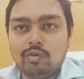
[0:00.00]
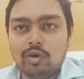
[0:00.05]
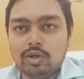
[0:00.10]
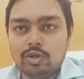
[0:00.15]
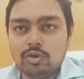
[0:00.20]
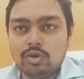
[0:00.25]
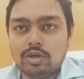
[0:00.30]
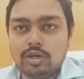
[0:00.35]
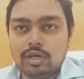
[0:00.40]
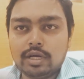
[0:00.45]

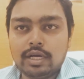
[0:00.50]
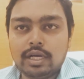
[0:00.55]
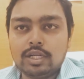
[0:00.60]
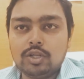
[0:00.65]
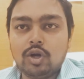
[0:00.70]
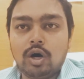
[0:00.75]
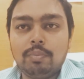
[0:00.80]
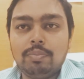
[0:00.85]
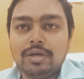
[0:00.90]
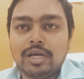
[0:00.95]
what you are
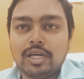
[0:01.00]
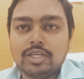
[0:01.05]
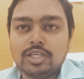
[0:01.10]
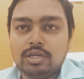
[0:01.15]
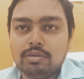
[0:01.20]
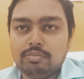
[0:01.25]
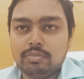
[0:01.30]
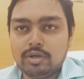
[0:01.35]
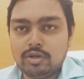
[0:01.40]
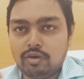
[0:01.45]
getting, no application
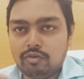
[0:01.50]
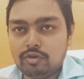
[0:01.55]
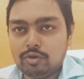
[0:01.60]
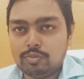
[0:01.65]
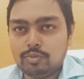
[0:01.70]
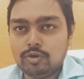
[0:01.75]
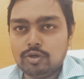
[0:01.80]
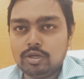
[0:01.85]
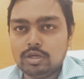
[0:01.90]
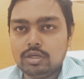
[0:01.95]
number you have to
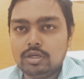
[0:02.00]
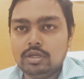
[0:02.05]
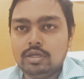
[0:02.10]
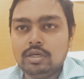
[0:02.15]
put,